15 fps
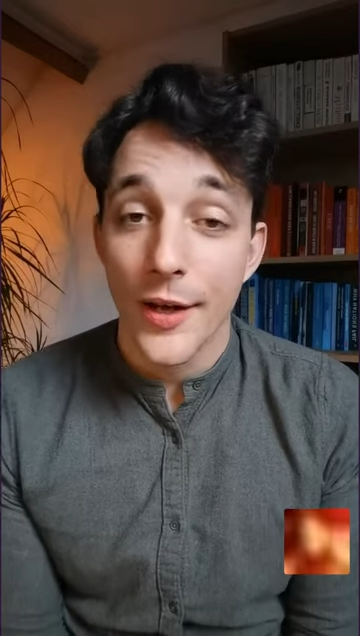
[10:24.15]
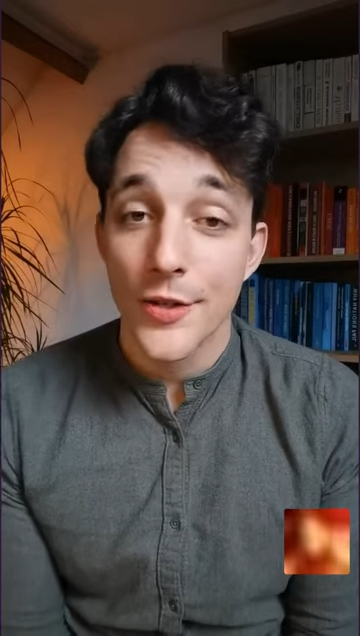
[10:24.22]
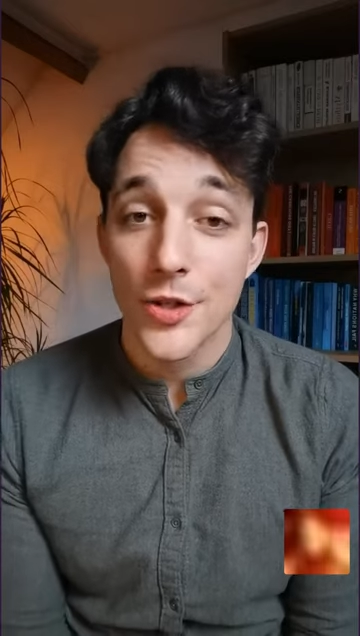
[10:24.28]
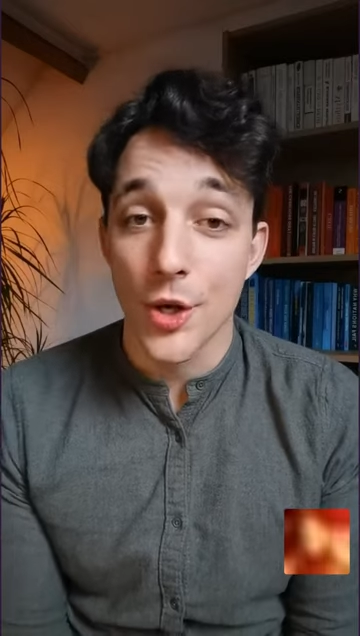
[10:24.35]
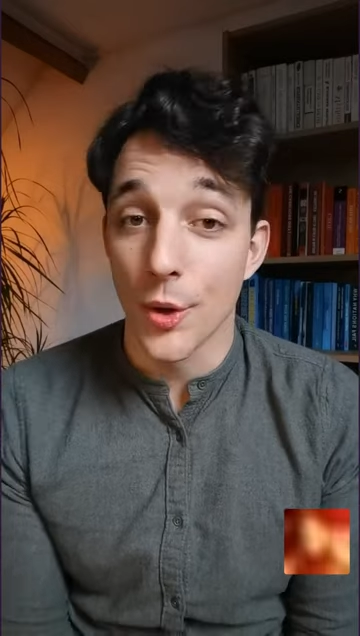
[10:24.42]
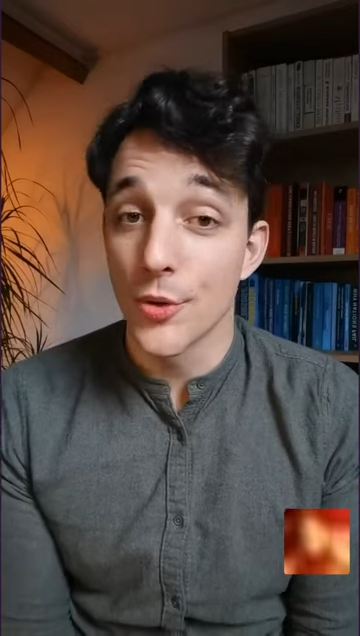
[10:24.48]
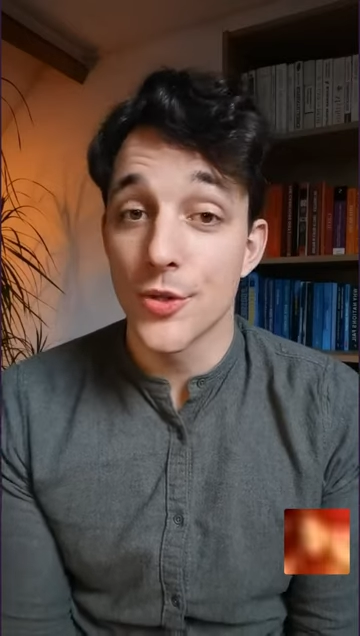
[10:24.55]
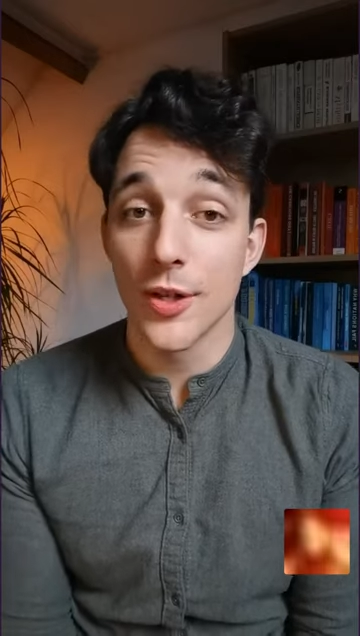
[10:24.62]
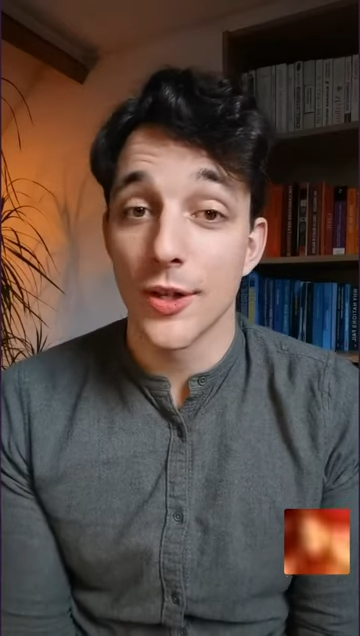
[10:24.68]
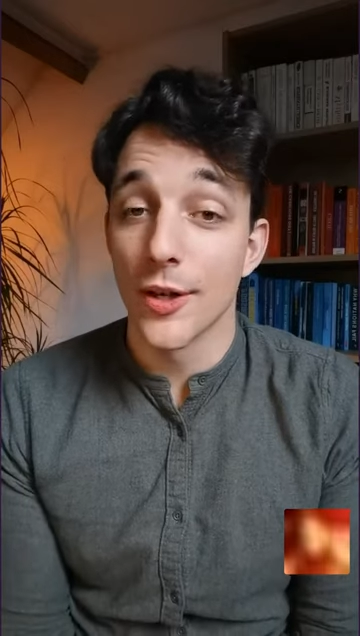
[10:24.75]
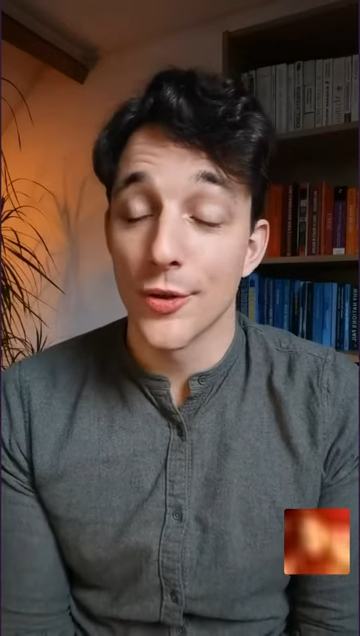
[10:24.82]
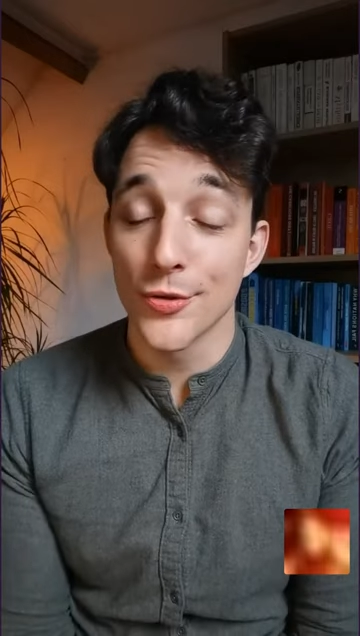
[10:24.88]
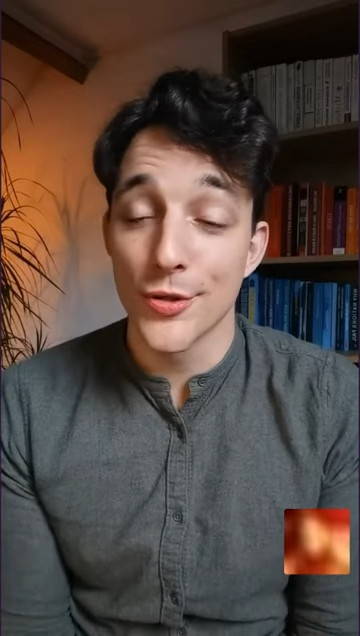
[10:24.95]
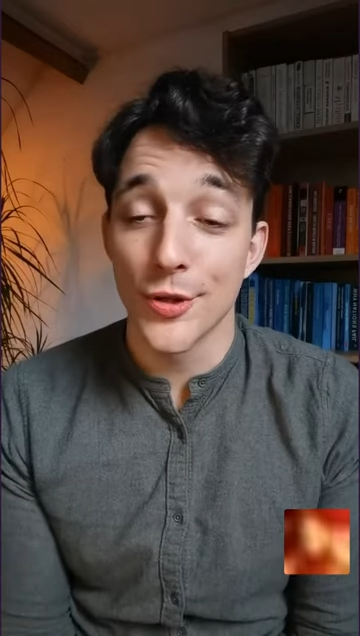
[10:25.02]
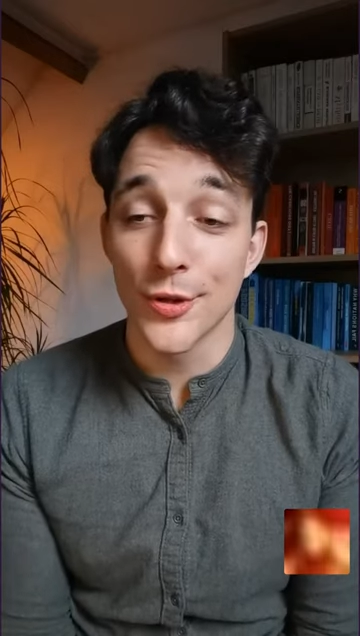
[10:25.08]
Jokes are
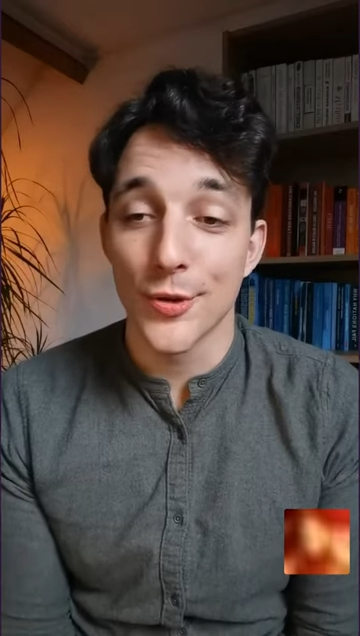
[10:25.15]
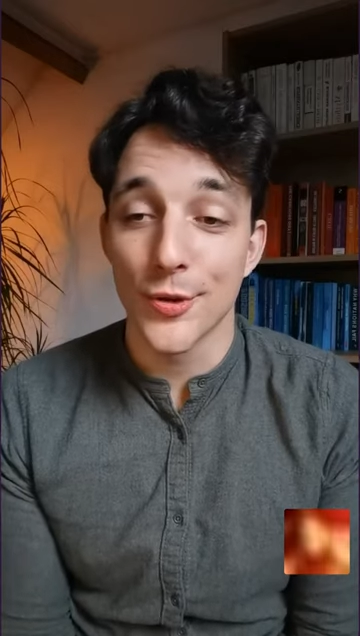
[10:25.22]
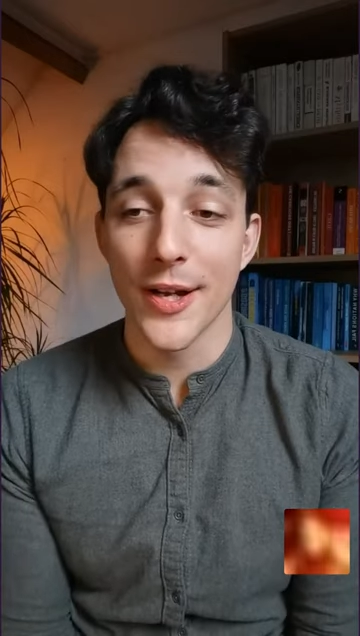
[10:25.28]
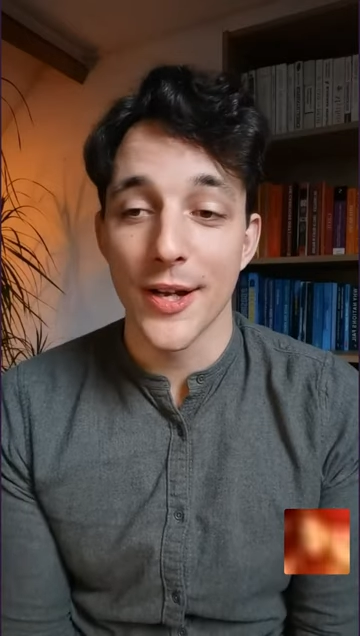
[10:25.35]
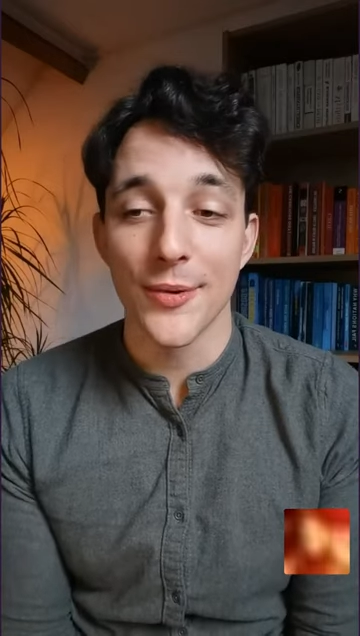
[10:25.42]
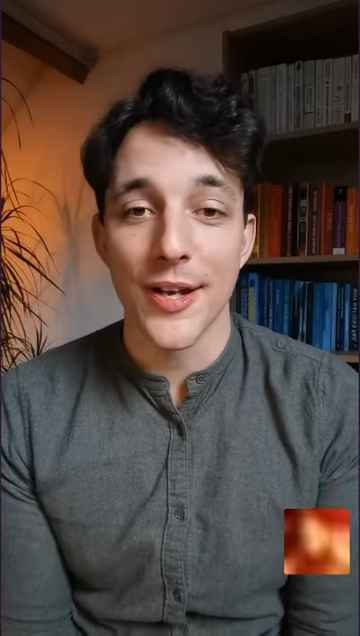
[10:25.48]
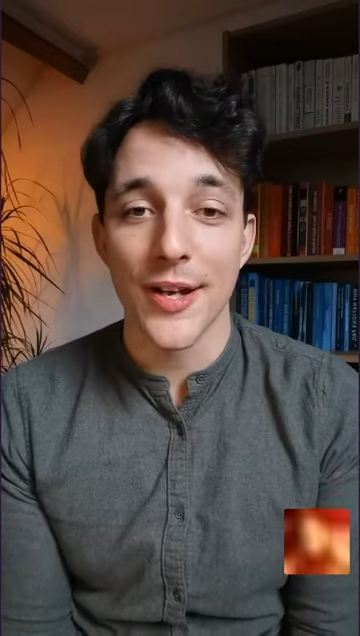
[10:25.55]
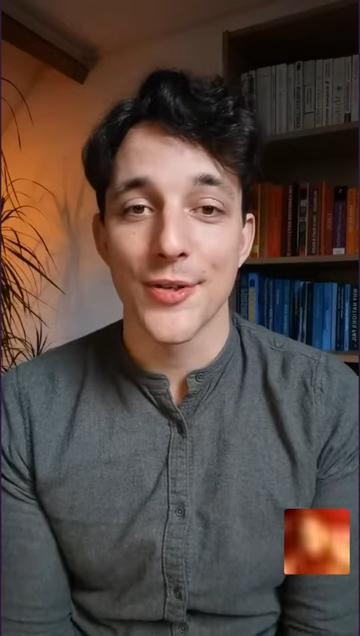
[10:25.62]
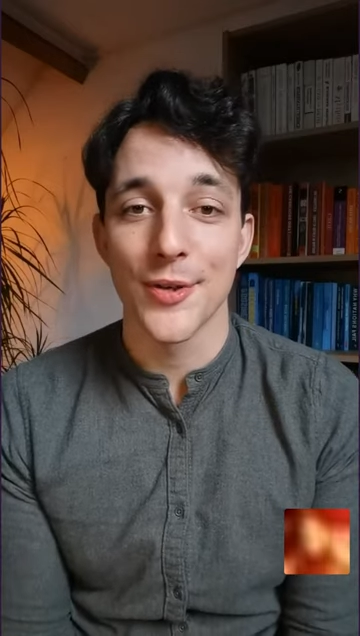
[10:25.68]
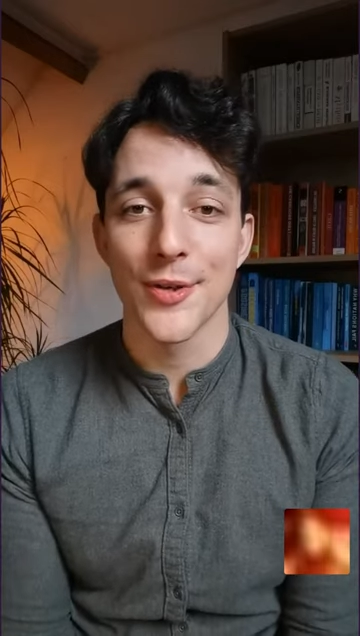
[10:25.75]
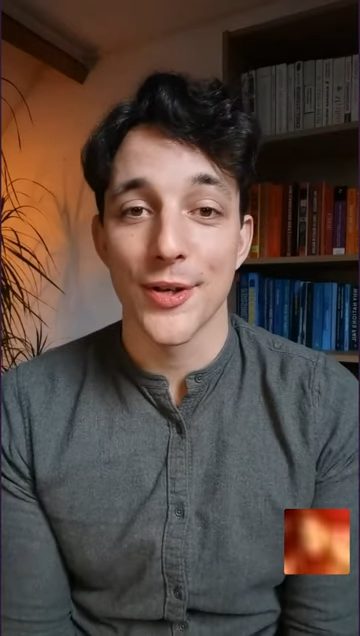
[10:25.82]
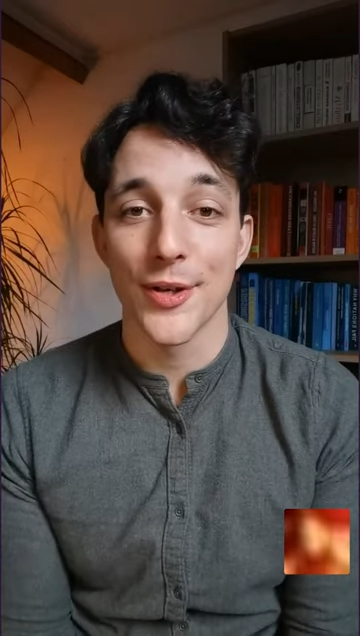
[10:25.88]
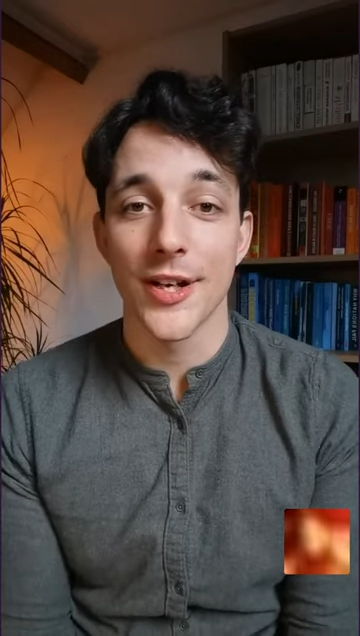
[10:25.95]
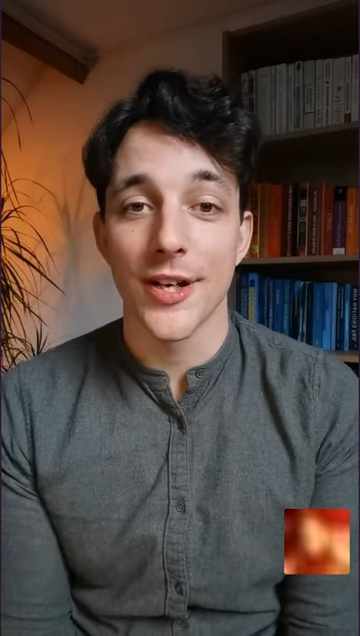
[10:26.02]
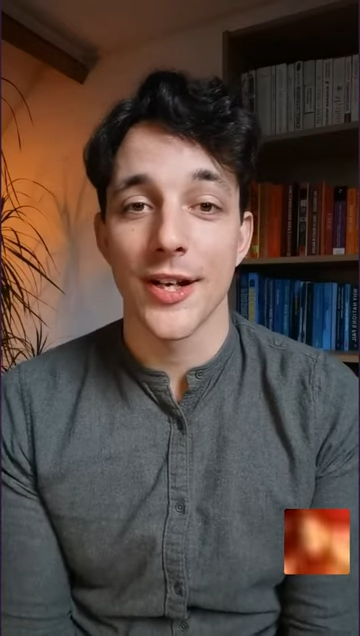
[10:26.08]
also a great way to
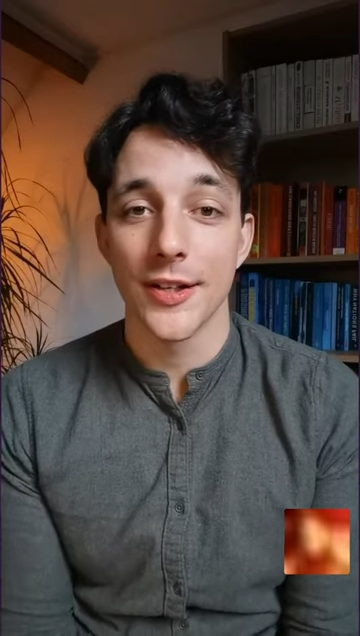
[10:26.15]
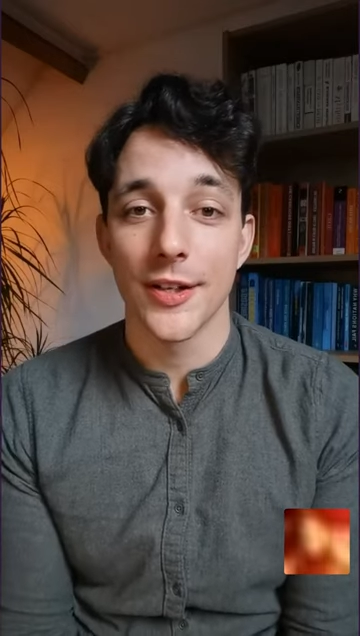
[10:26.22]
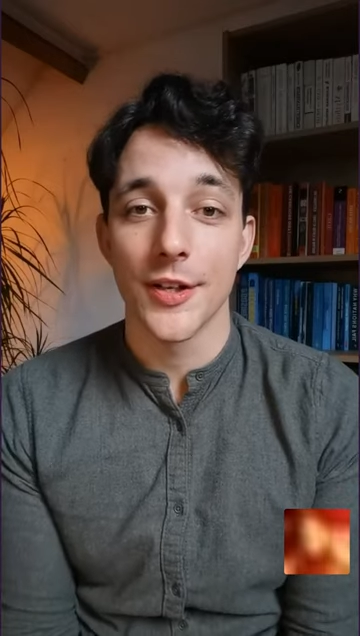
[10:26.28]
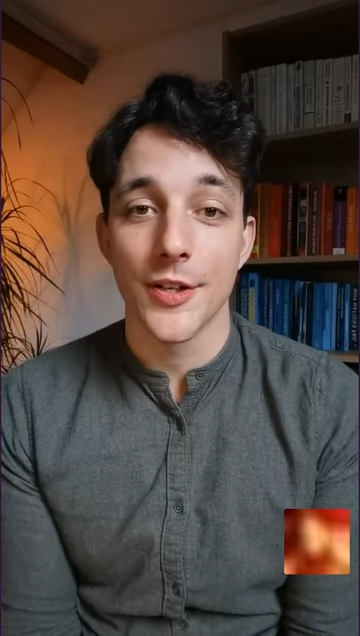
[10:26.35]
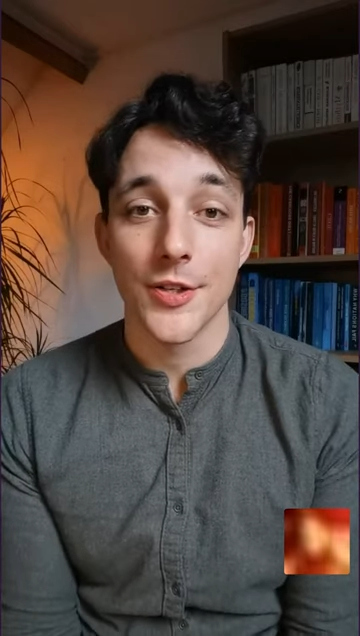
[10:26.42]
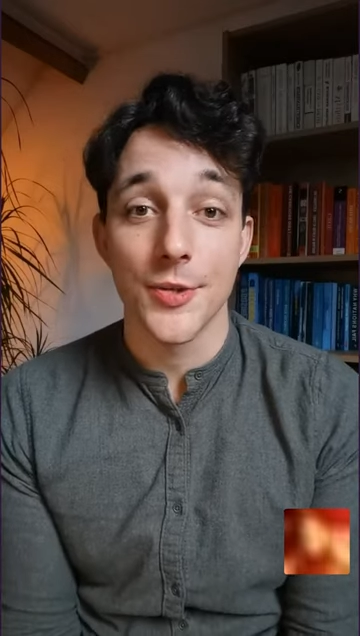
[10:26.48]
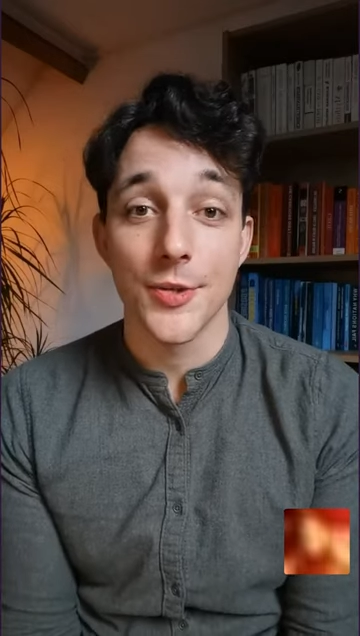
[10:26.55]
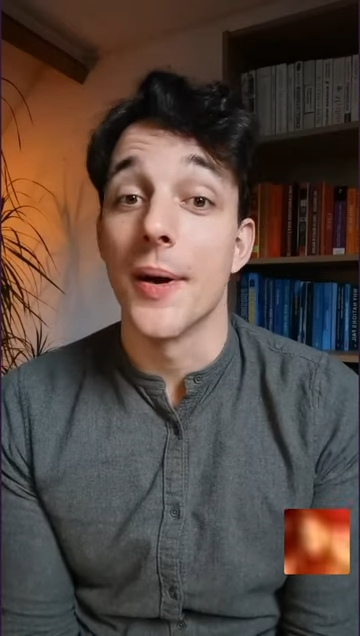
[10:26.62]
learn English,